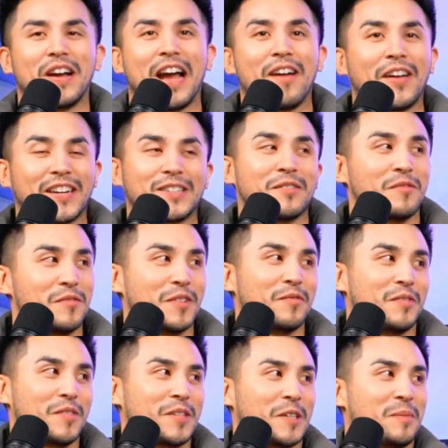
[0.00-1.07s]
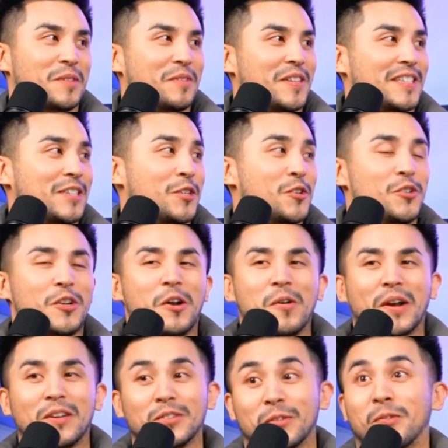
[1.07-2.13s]
actually clips of this as a
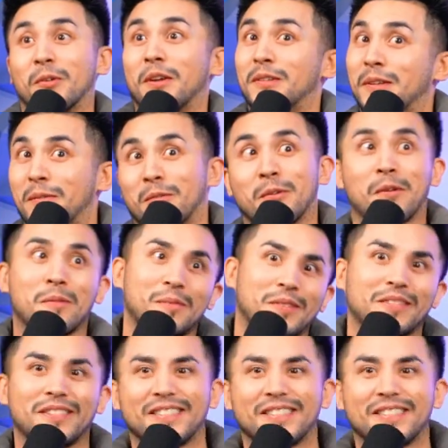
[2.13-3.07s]
joke. I was like, where's like room? Oh my